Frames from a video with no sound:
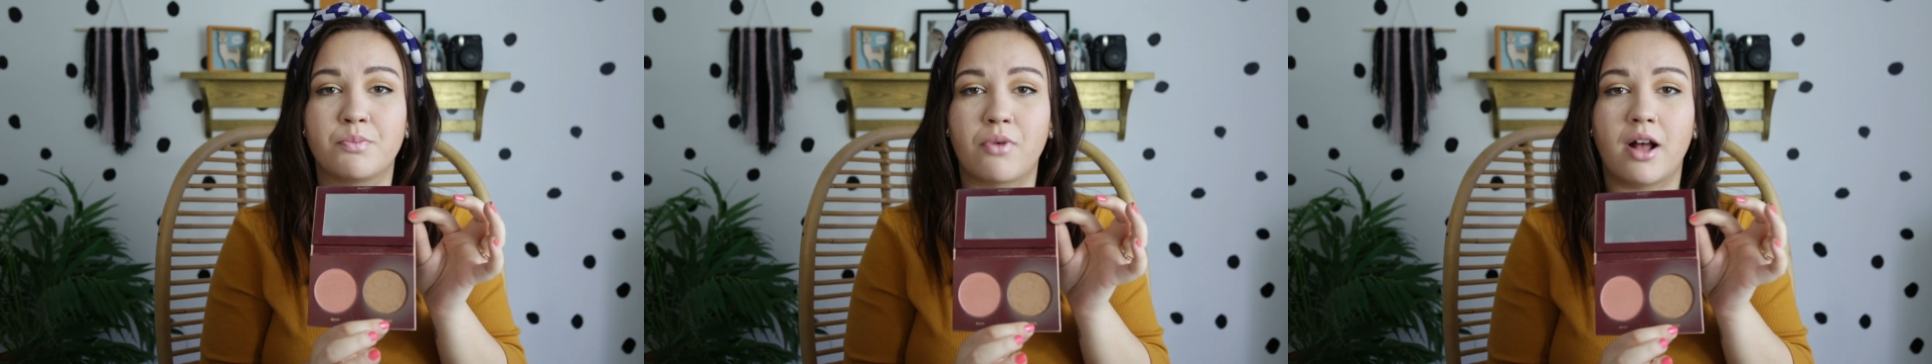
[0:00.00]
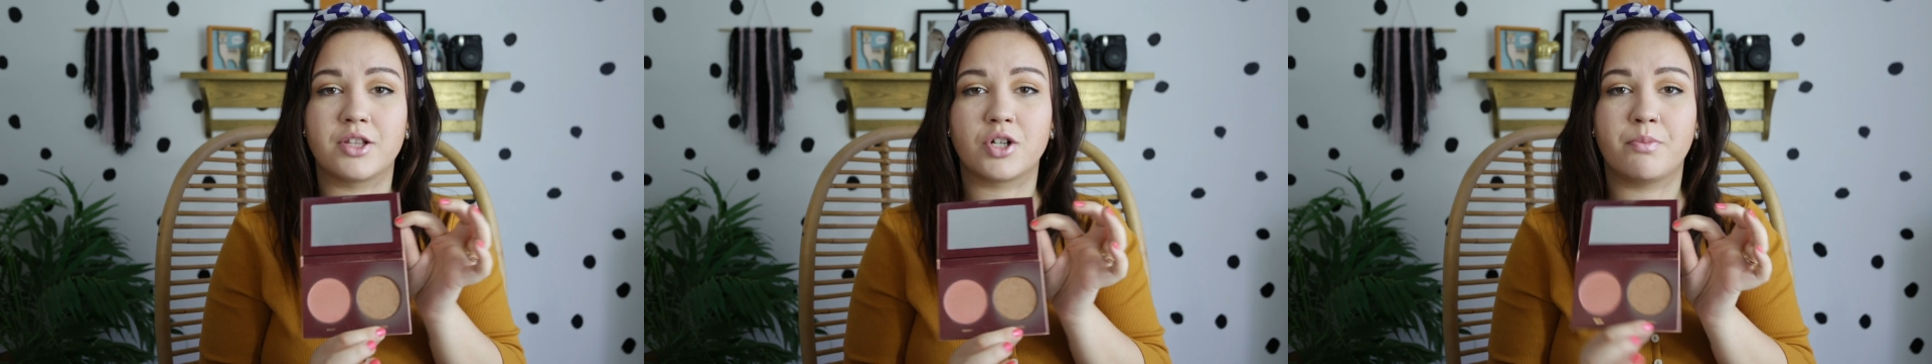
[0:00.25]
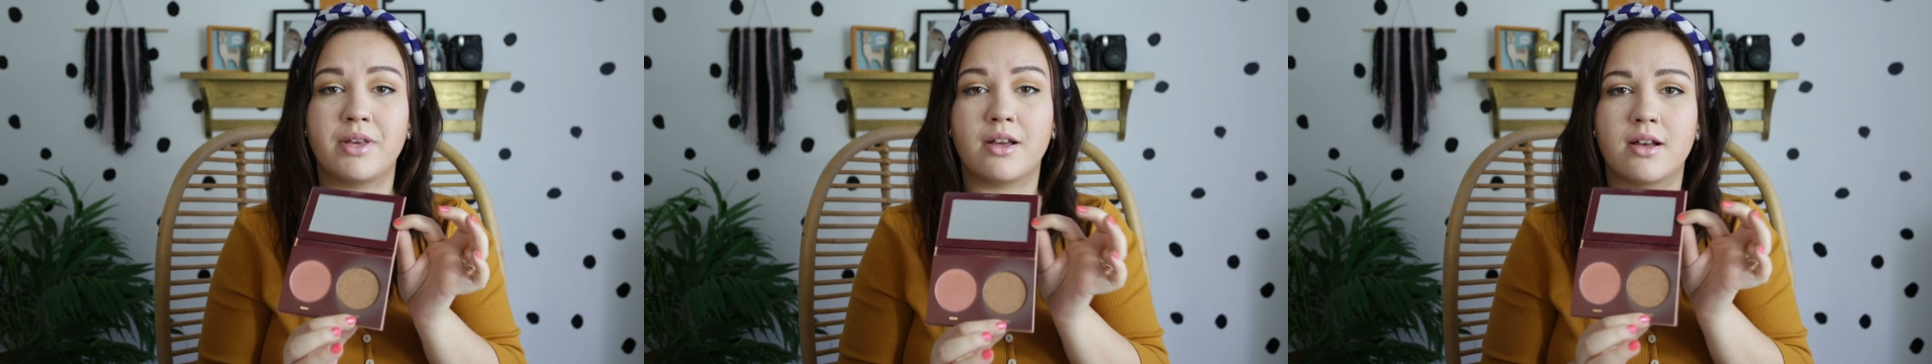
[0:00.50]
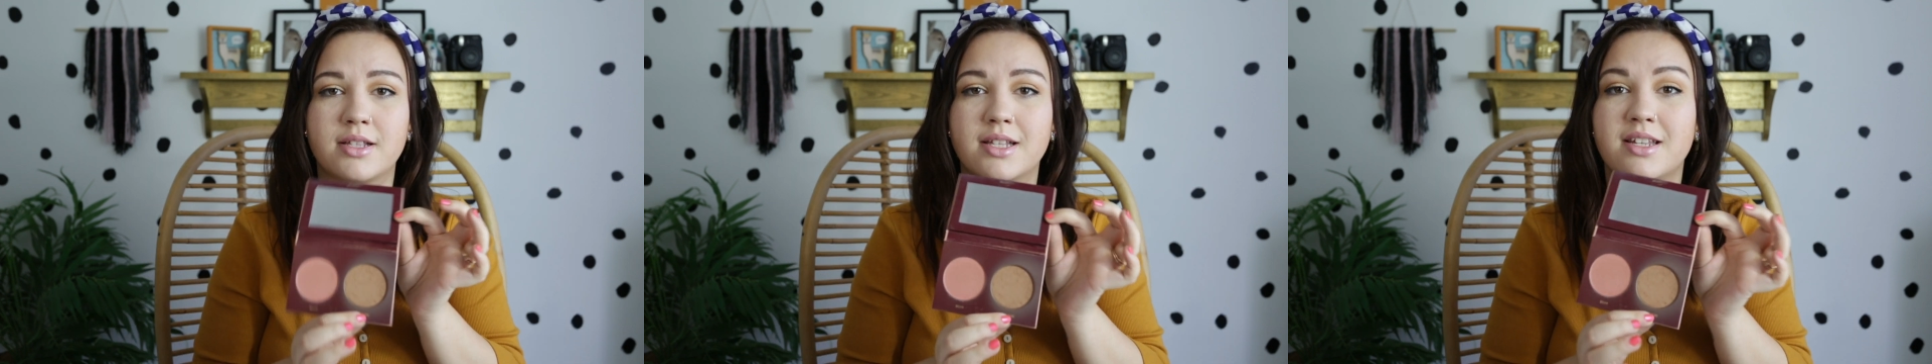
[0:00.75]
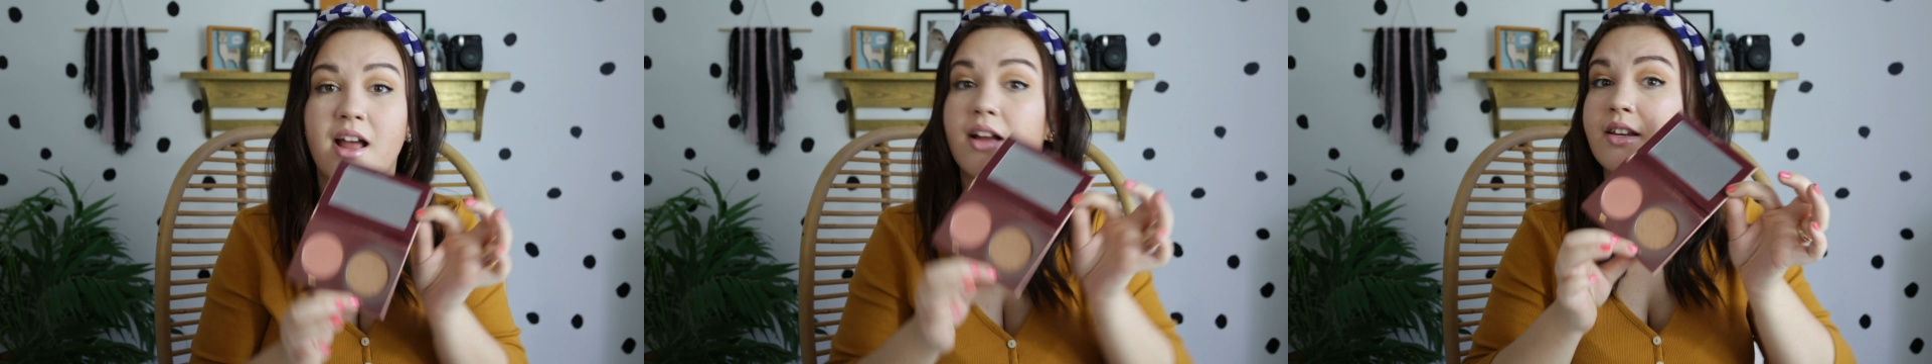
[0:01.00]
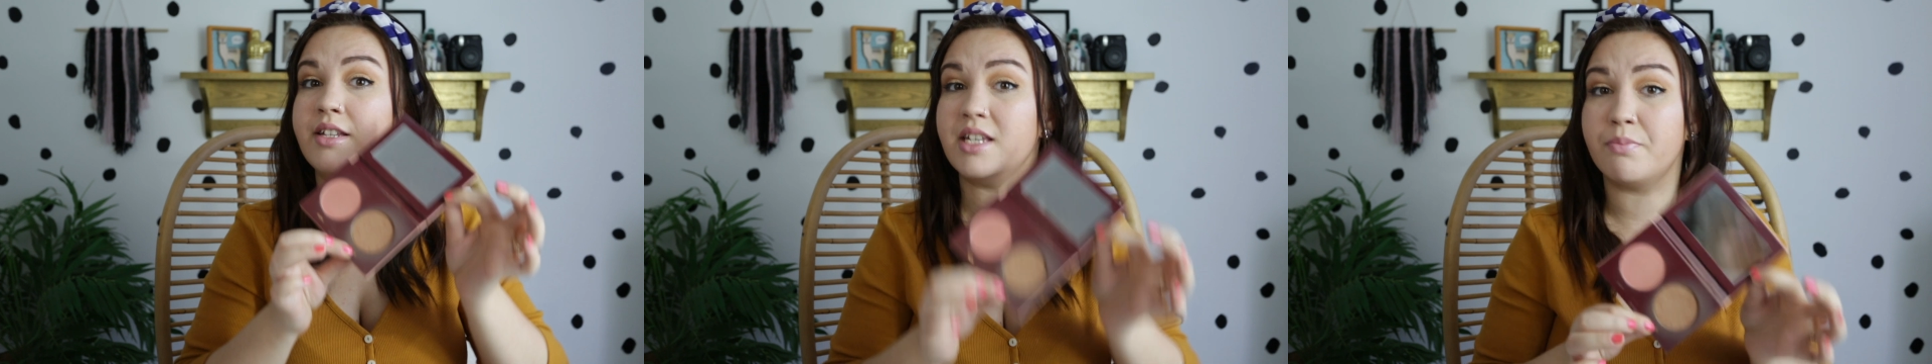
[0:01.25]
bronzer because it's
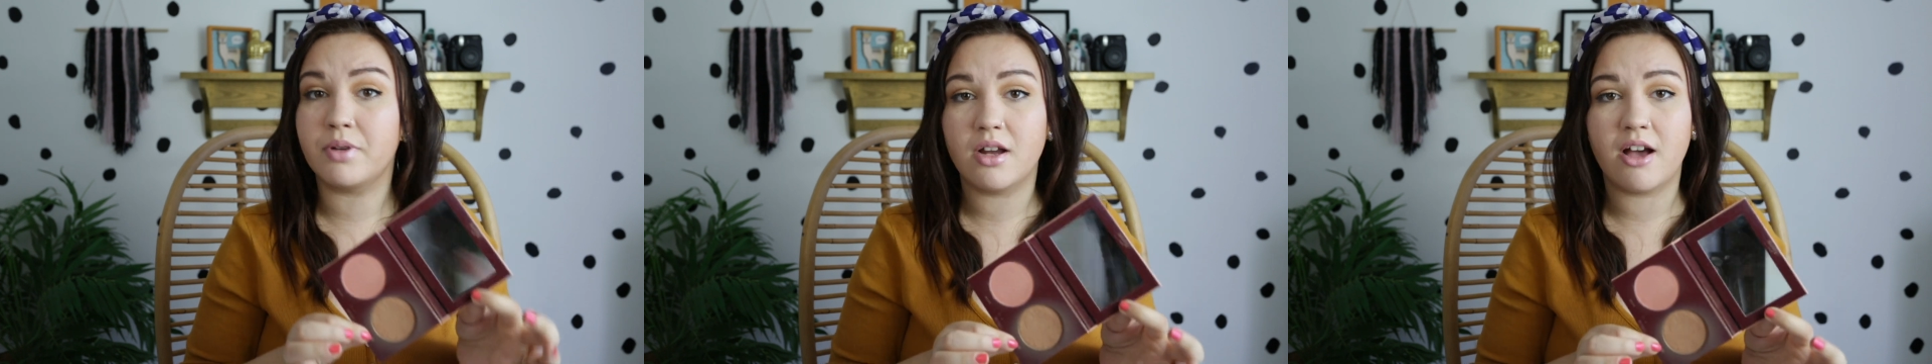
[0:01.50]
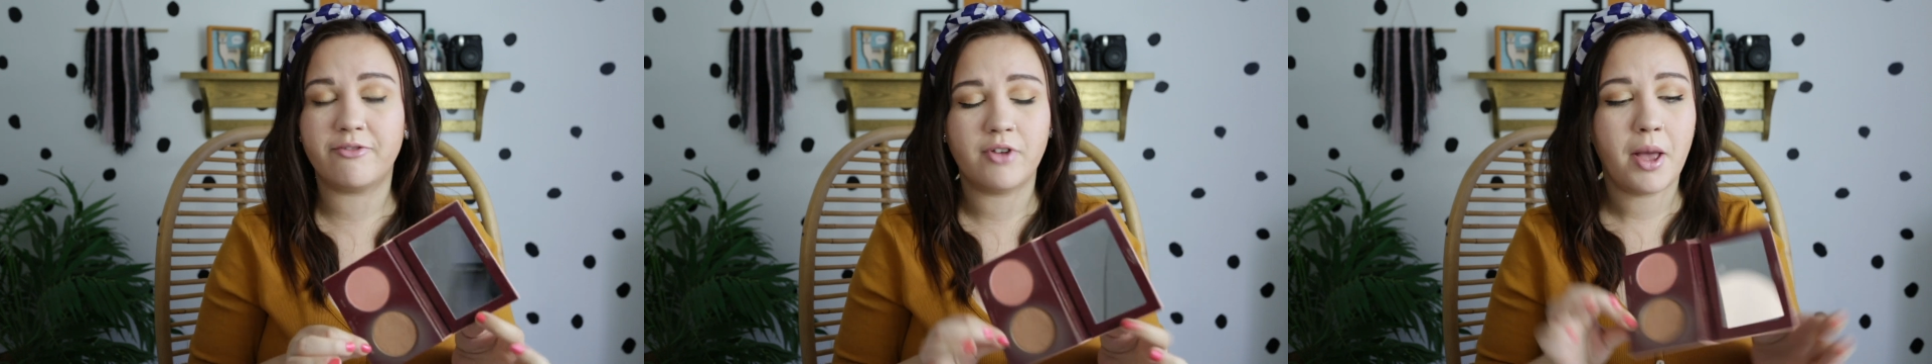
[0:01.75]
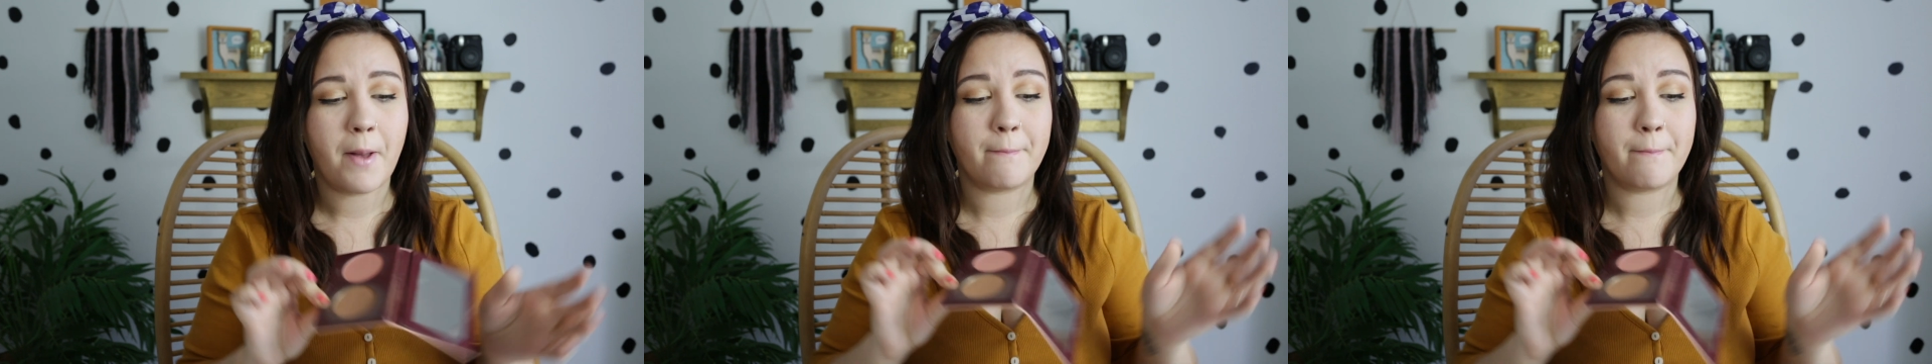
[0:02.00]
not deep enough,